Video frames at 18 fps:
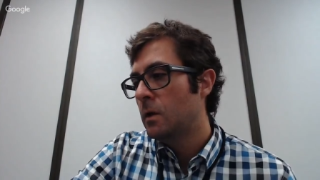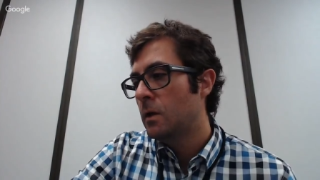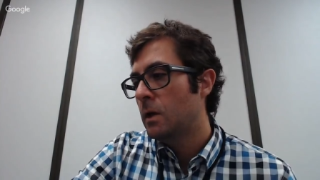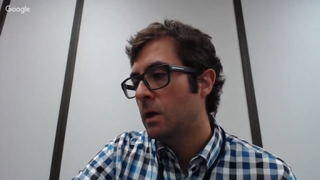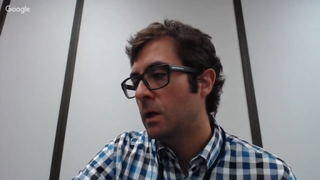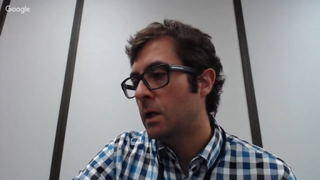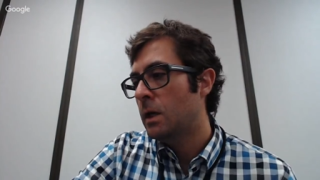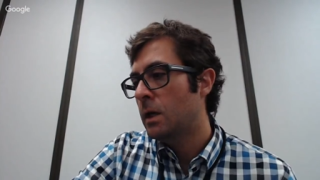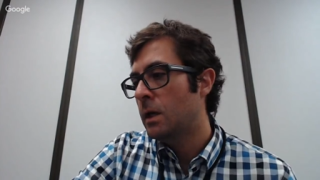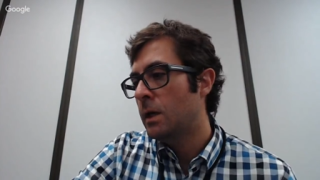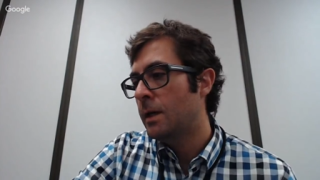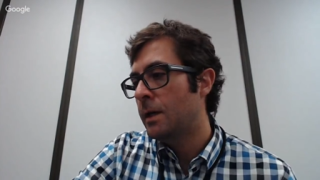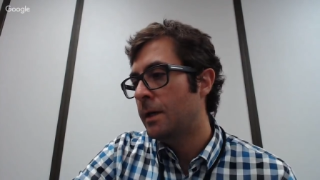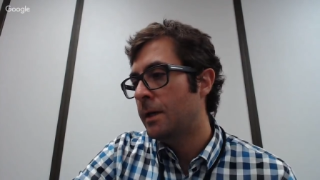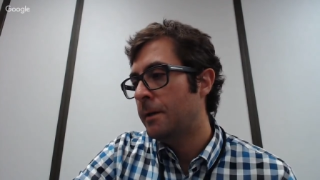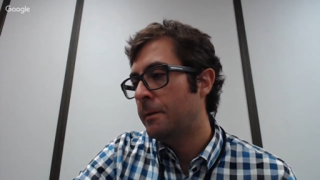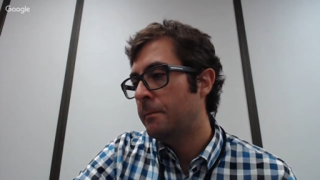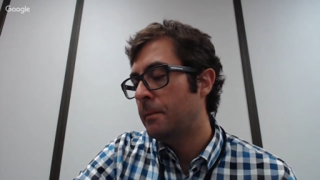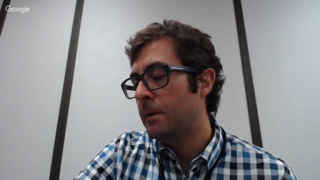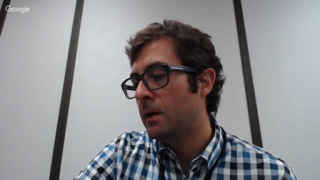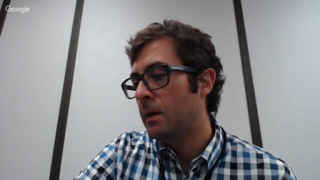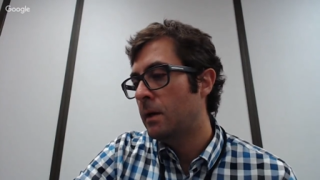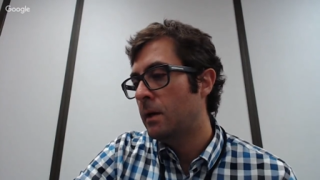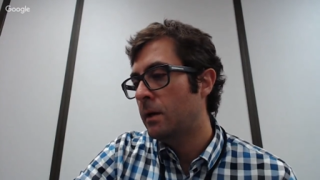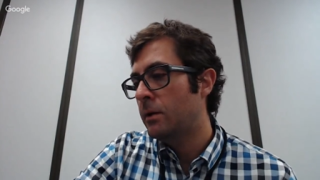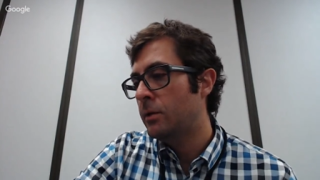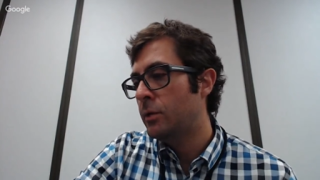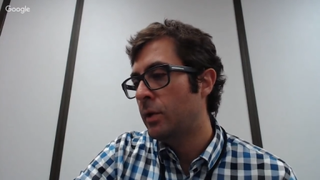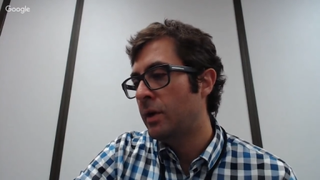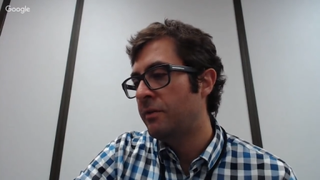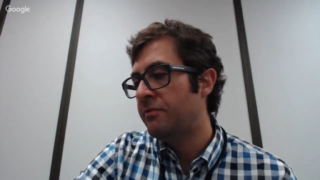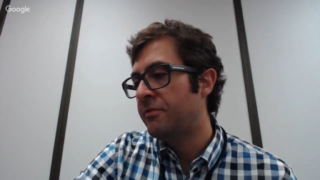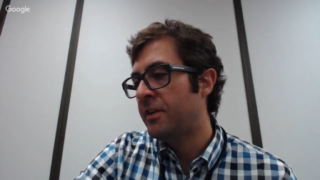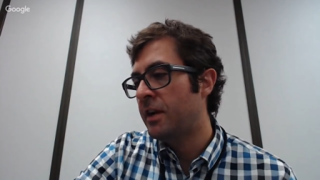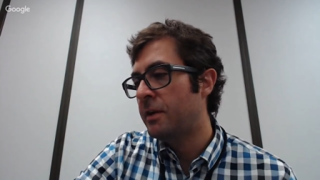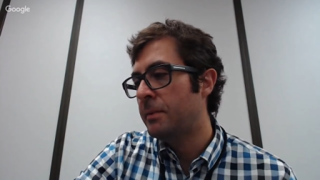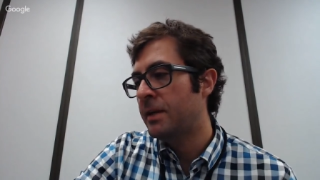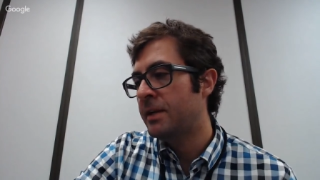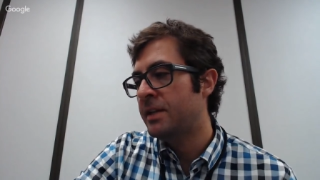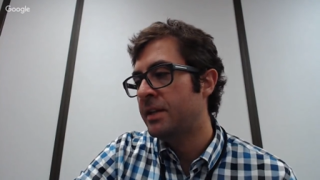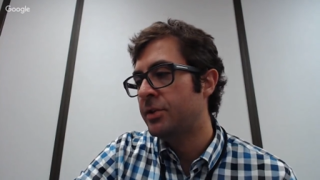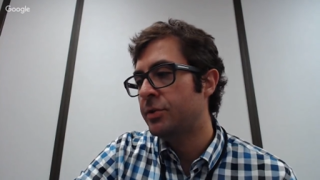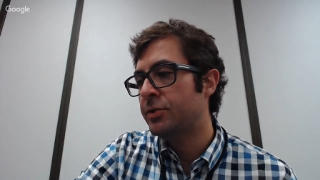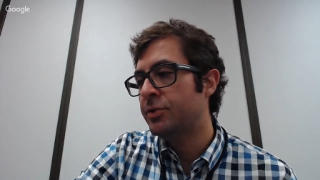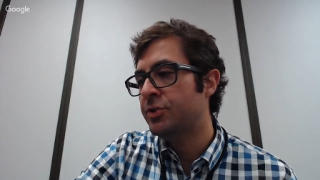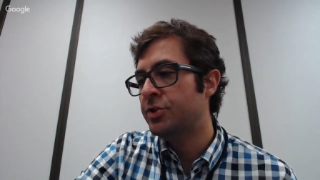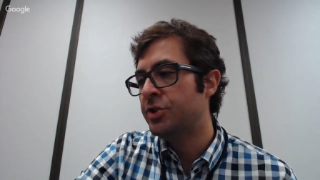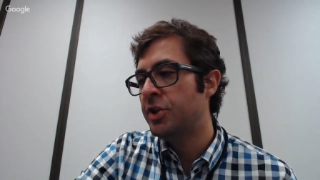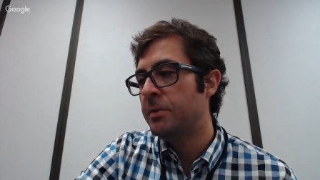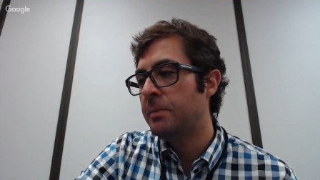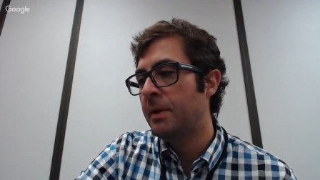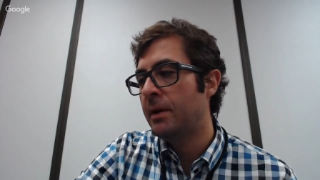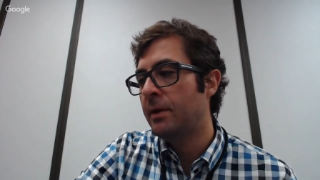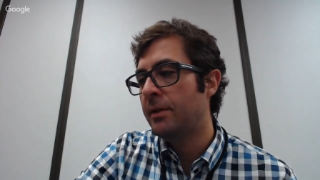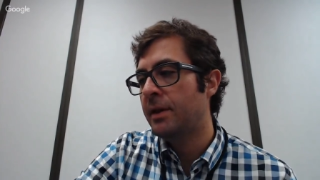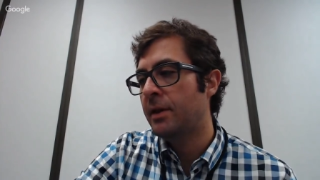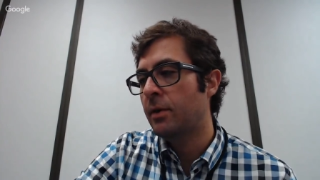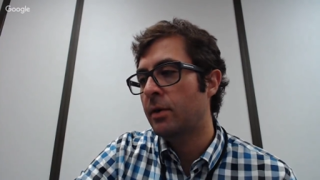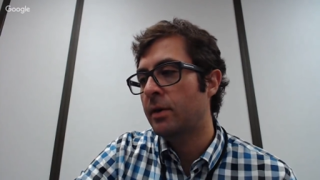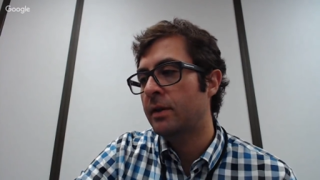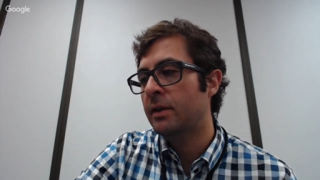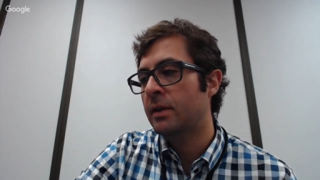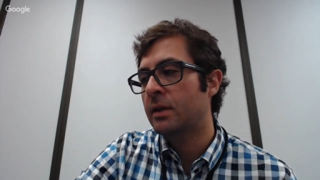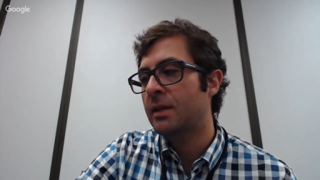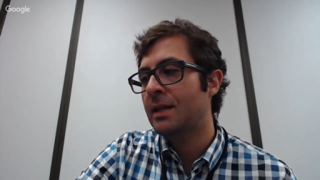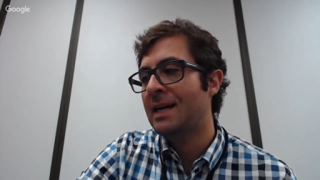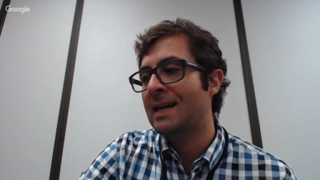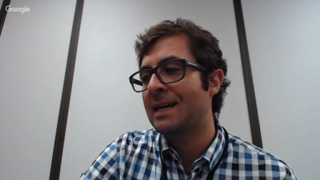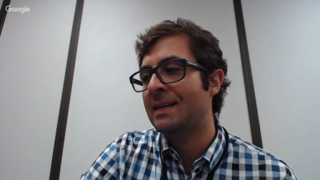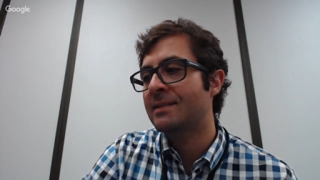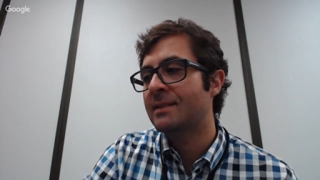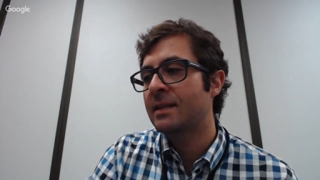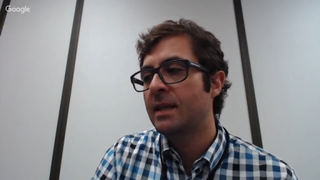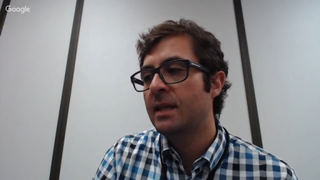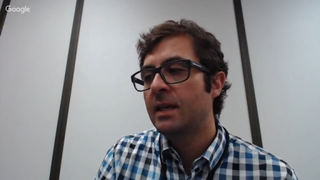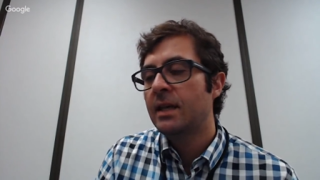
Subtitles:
How do I find my teacher's Gmail? They aren't in the class.